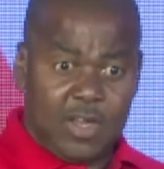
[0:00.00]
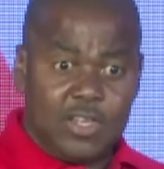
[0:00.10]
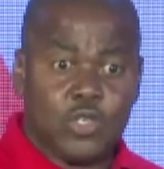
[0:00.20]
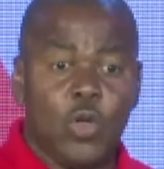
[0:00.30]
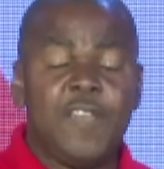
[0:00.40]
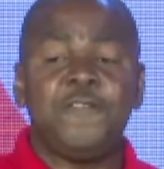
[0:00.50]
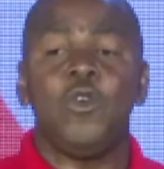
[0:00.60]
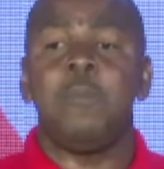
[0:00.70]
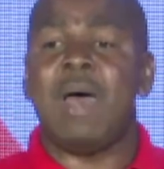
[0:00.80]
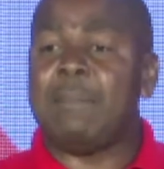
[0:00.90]
So if
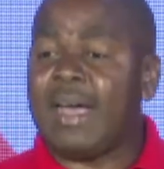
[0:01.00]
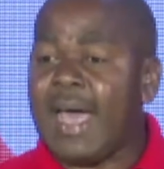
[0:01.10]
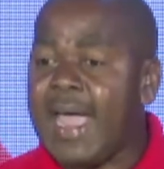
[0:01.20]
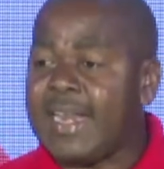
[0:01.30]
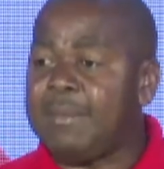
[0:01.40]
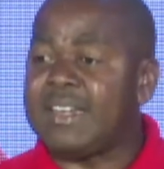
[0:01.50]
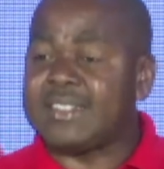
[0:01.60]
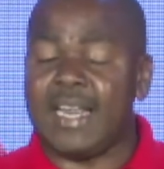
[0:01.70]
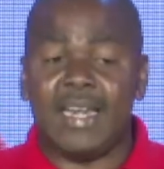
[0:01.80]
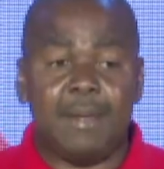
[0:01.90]
you mama guide them and
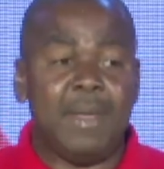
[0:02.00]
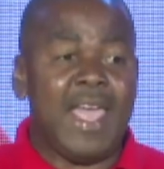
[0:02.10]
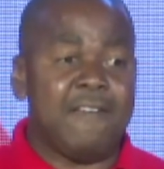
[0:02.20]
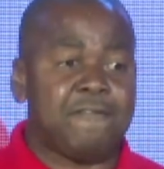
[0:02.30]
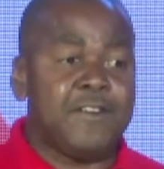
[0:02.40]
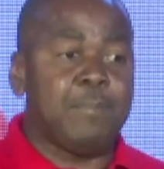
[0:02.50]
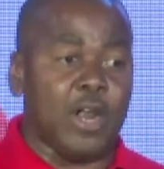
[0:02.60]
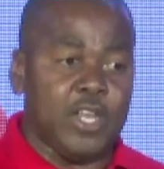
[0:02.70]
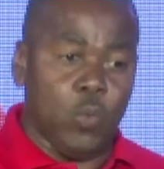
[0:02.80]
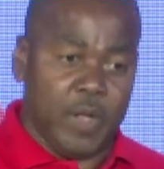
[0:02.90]
tell them
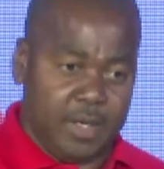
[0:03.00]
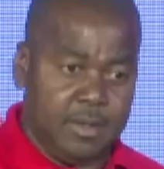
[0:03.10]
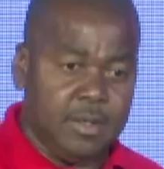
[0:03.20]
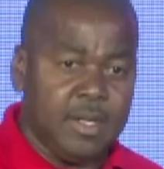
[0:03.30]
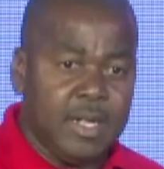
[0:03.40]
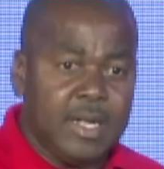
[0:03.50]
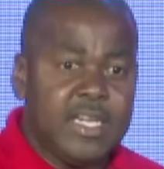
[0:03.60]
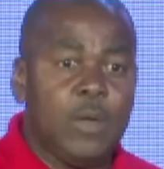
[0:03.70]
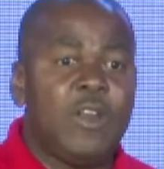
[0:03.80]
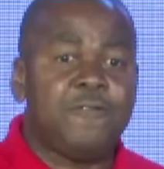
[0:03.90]
everybody win,
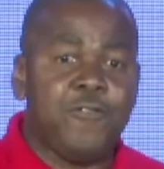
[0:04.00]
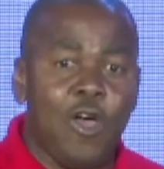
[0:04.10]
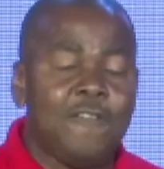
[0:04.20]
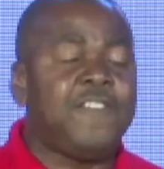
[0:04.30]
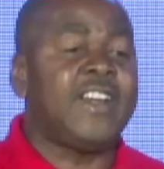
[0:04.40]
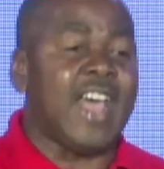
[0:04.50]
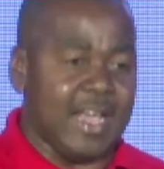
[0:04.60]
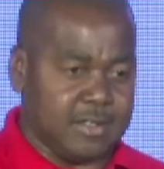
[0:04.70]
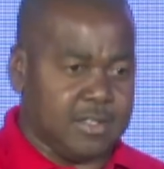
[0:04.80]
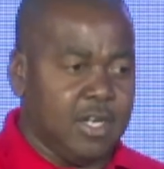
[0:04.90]
they will fall for
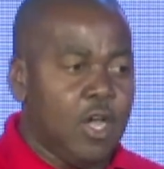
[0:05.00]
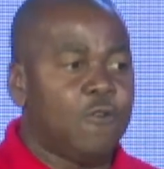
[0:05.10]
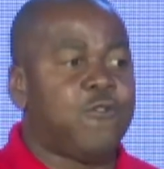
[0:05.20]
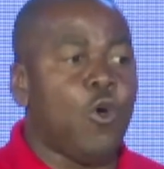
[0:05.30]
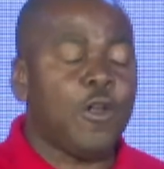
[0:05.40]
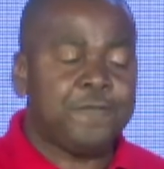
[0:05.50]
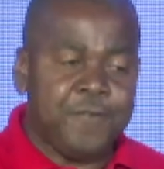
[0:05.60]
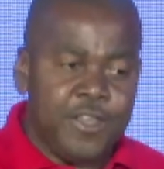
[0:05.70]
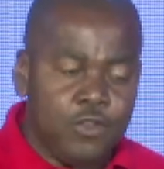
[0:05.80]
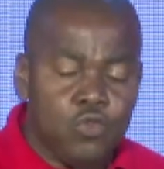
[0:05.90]
that. Vote
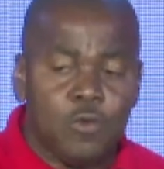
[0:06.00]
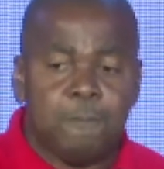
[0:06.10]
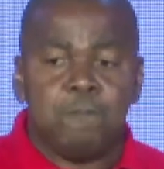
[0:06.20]
for you.